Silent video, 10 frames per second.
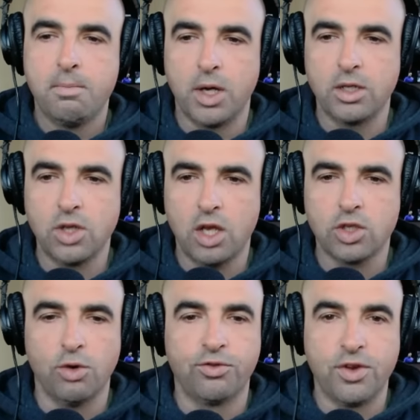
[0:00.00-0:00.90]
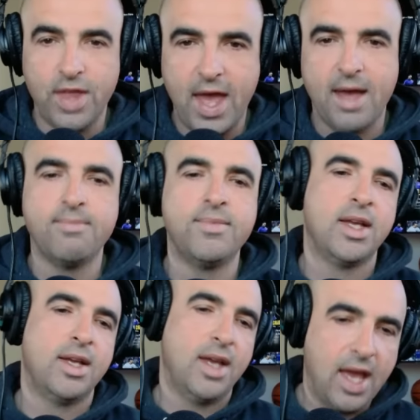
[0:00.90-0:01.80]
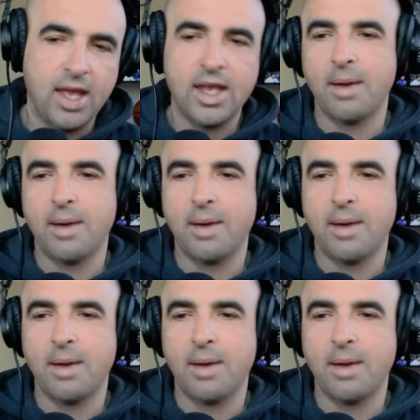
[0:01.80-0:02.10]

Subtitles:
But it's also for them, hey,